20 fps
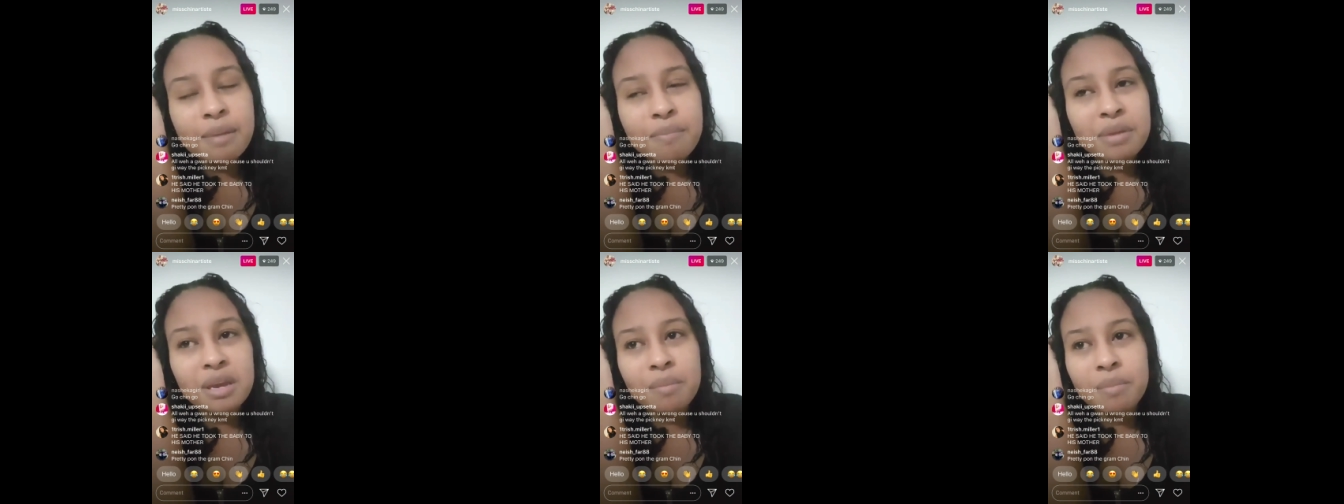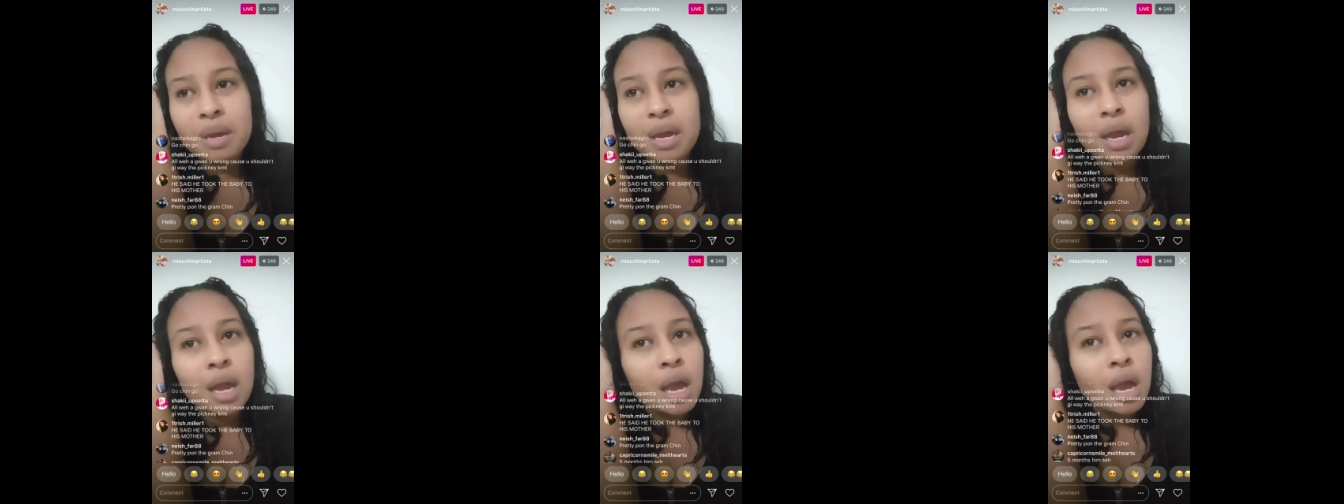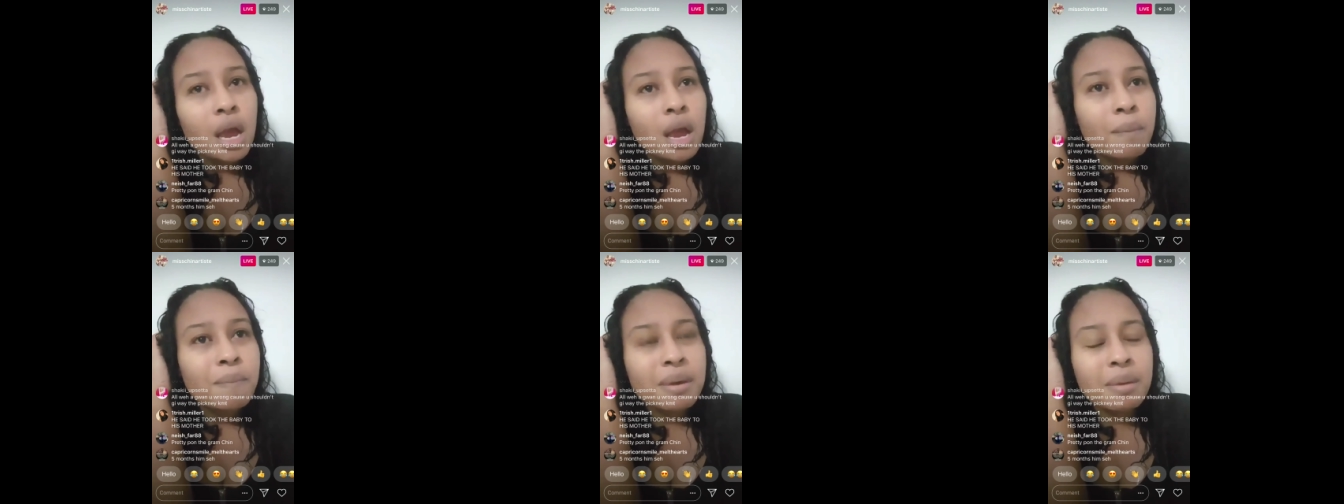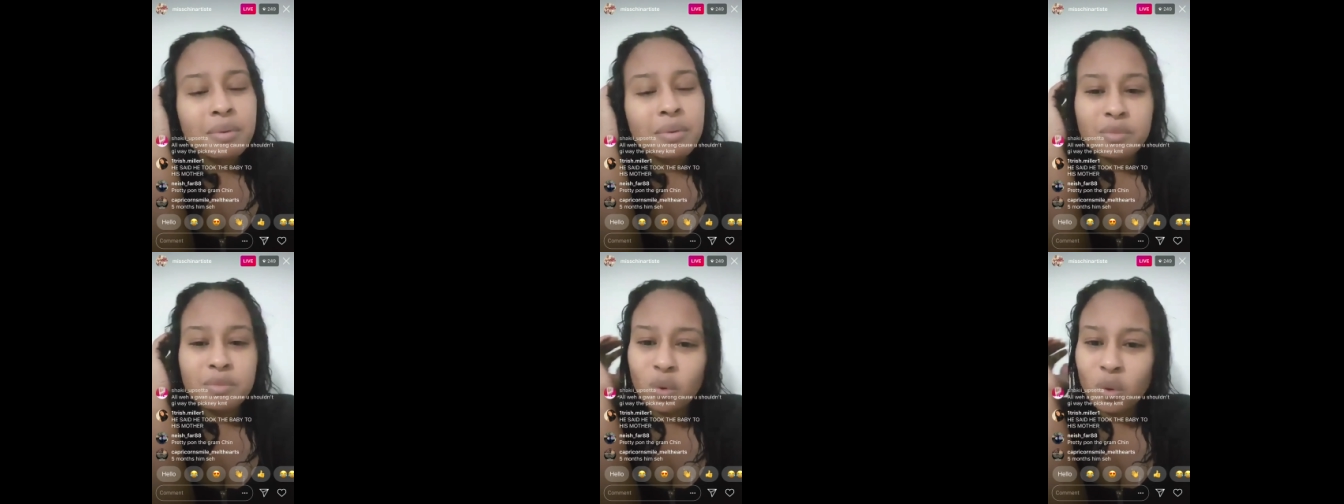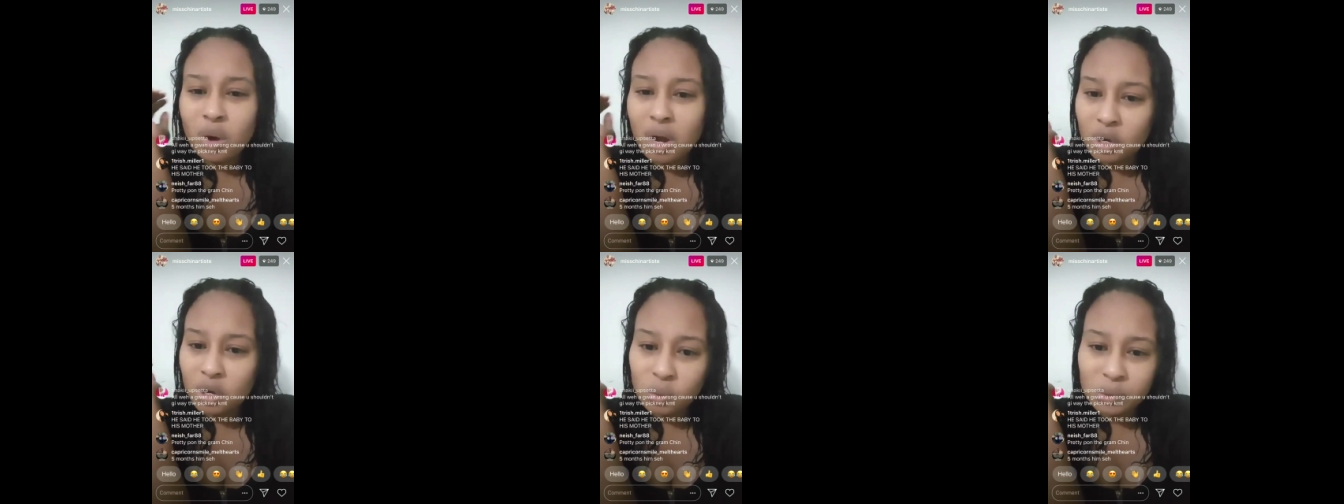Maybe, maybe no
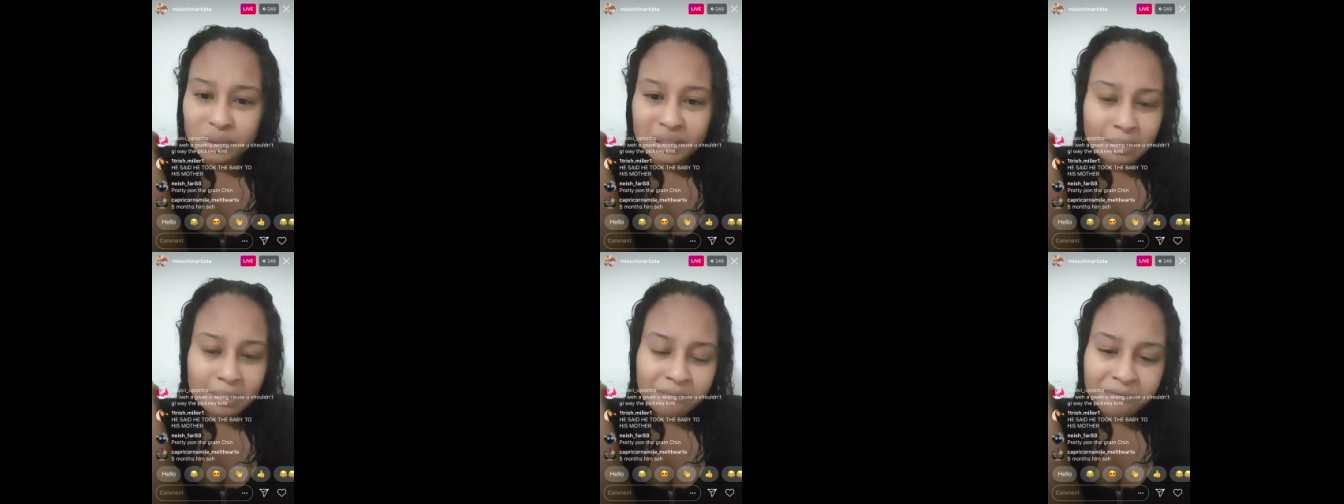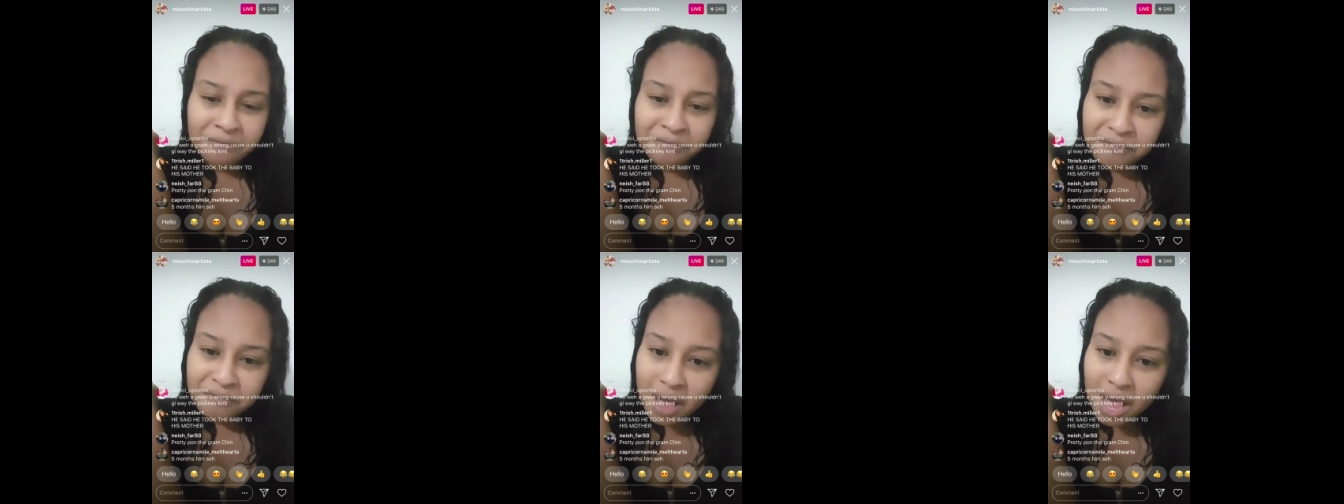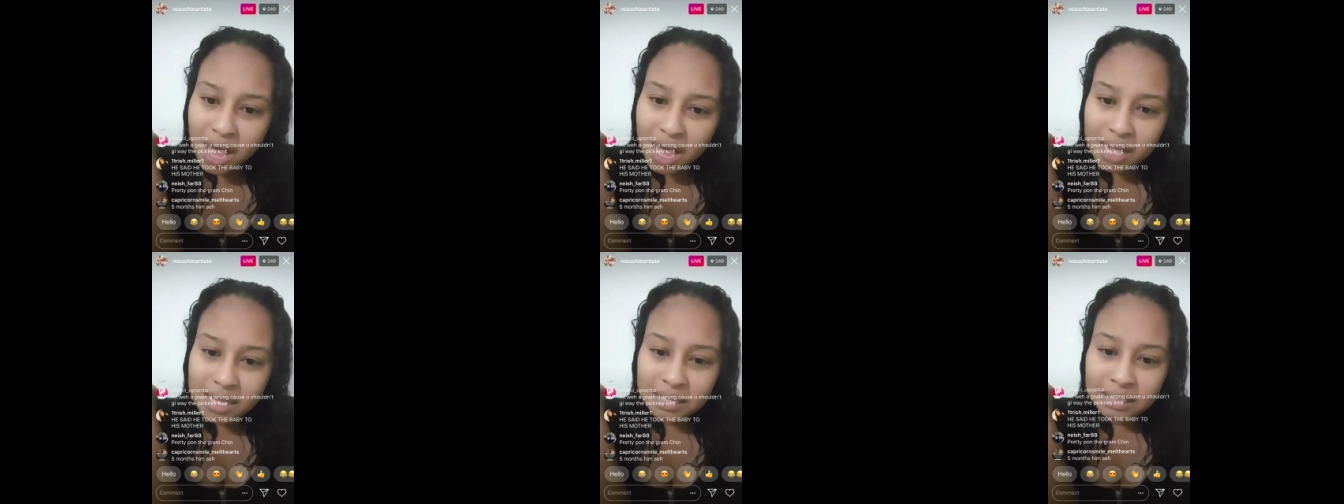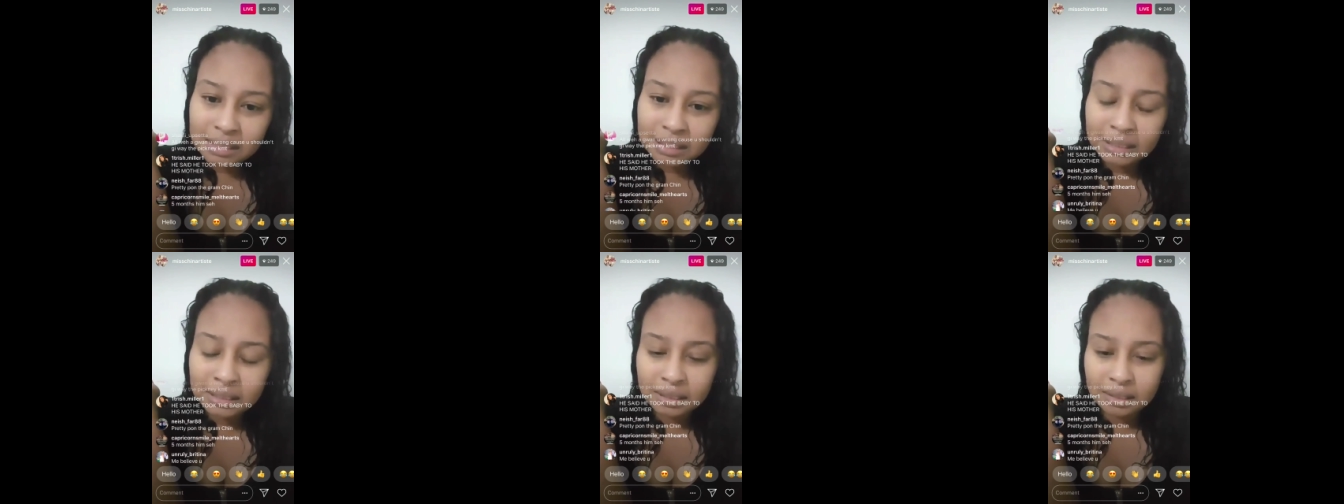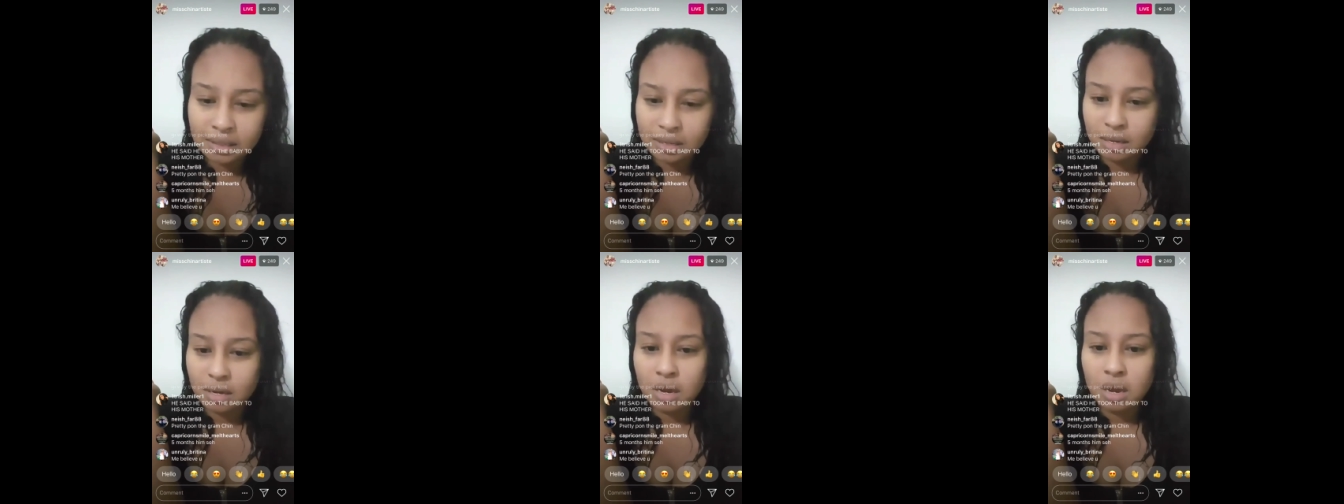one losing funds.
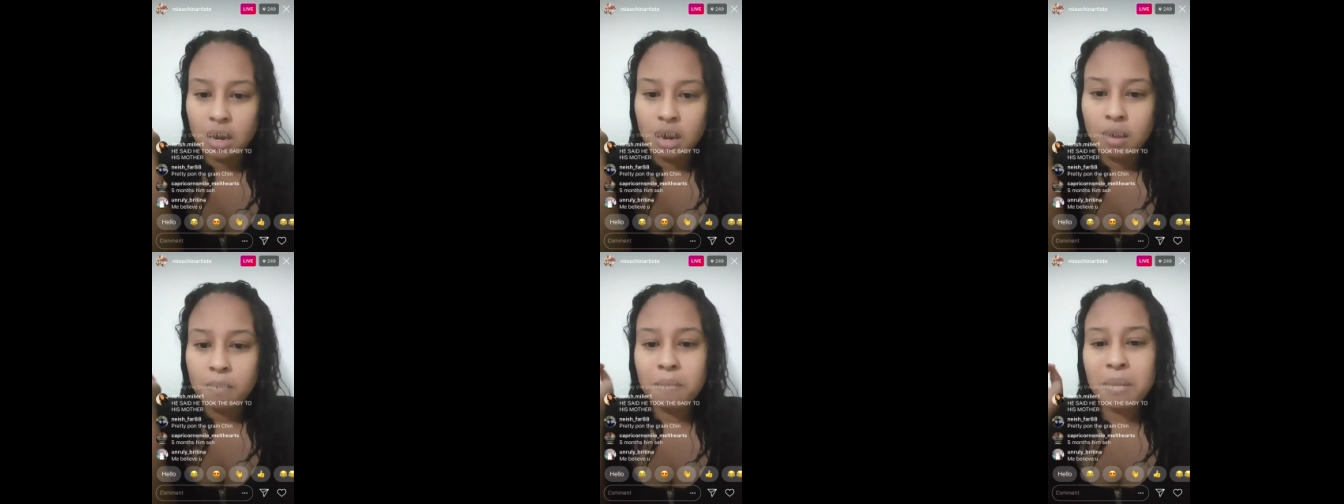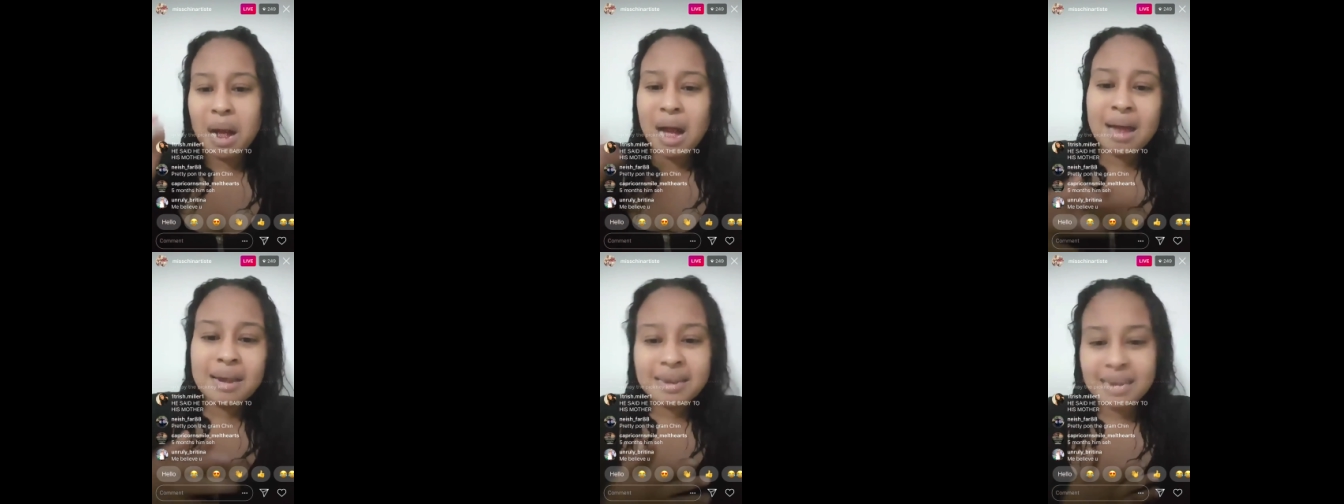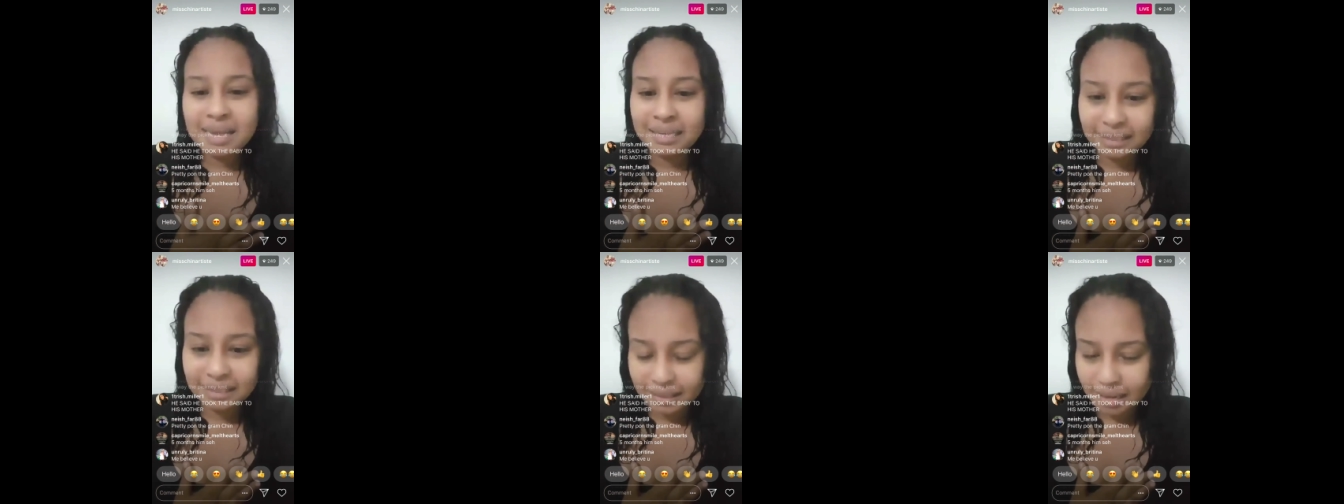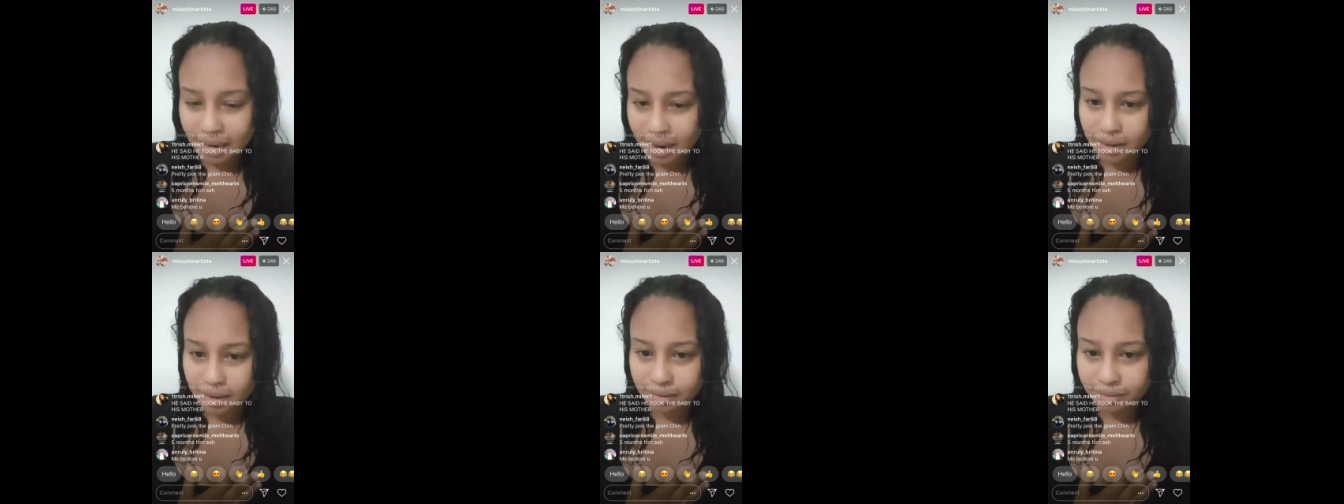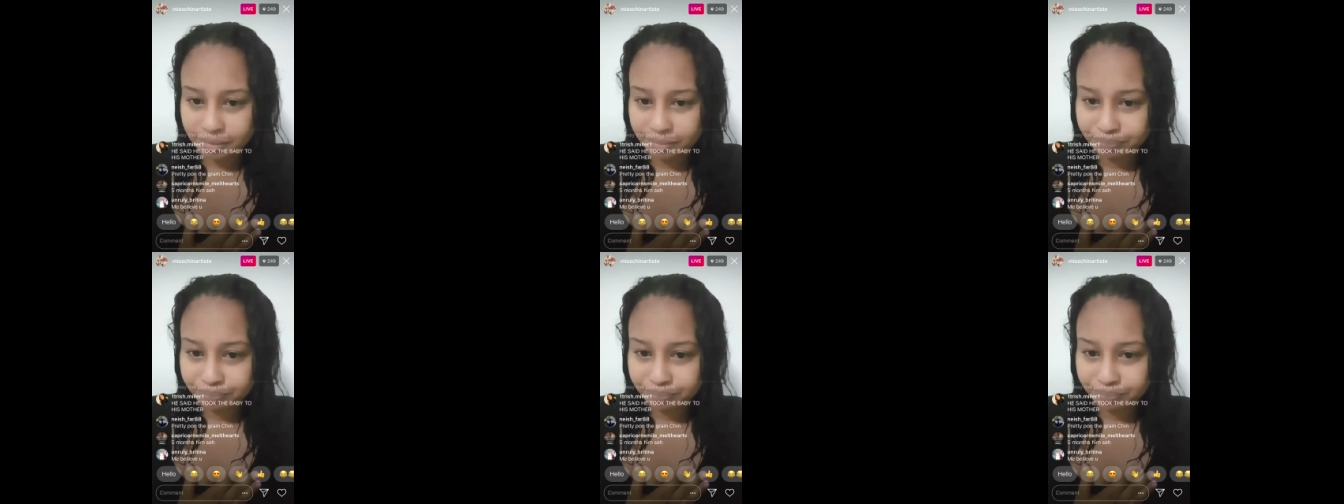fans. I understand.